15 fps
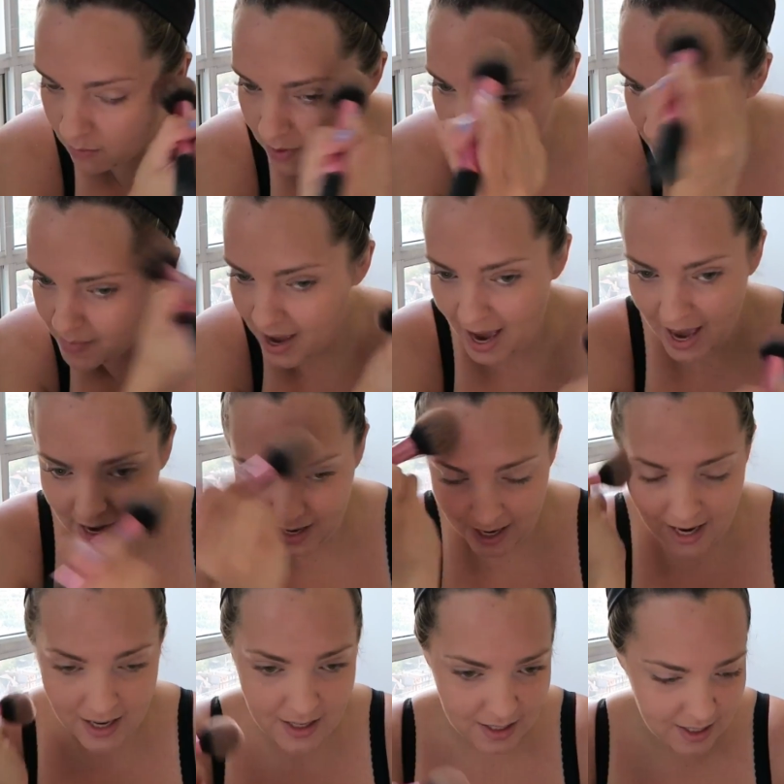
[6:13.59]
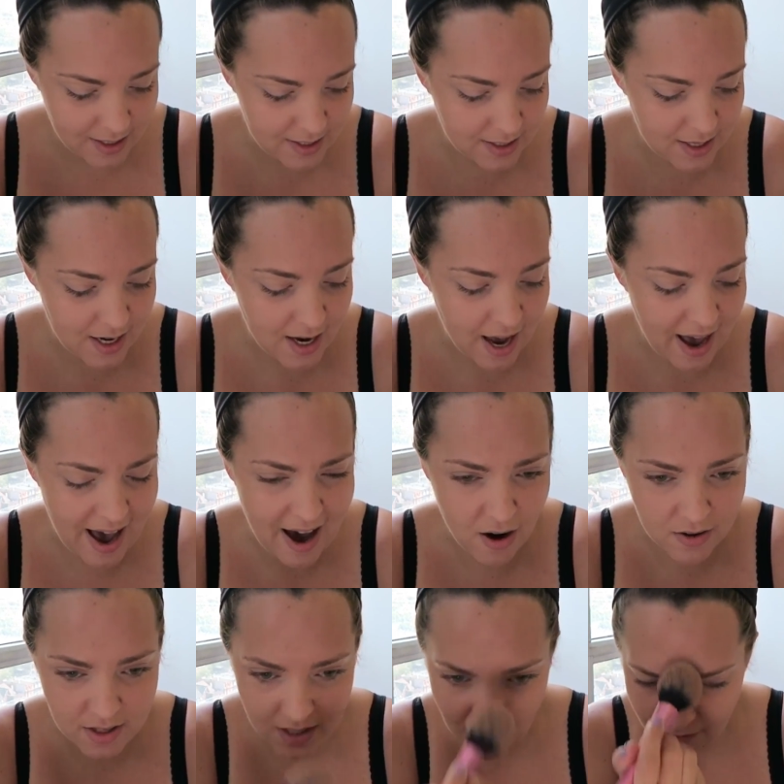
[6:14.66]
when I'm editing to see
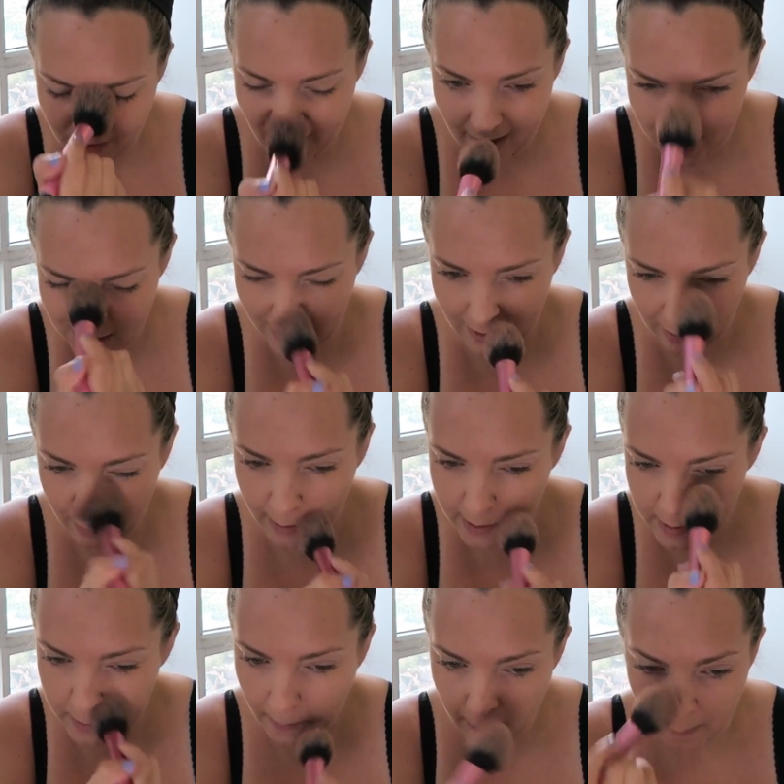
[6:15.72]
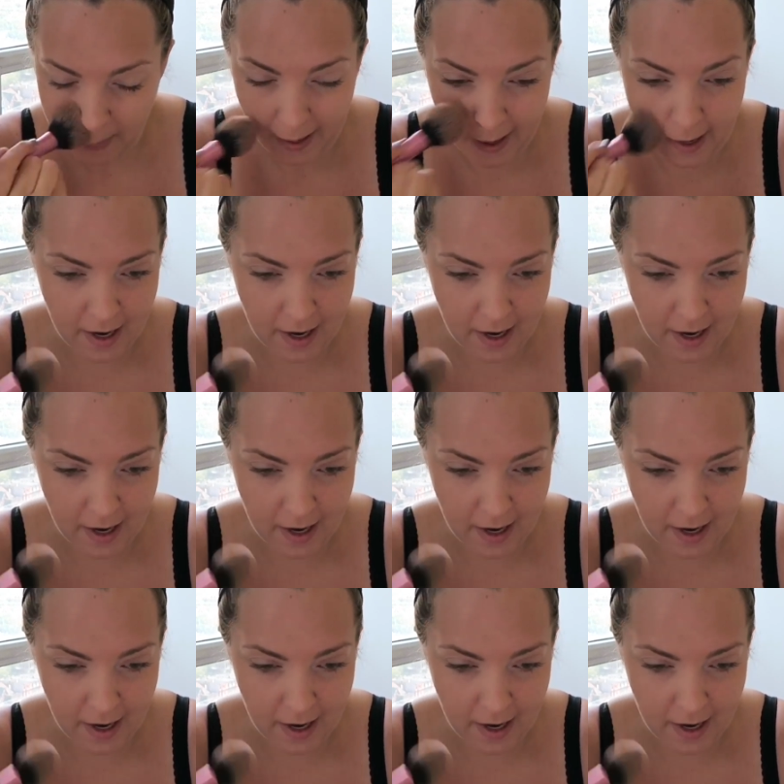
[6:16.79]
how stuff actually looks on me.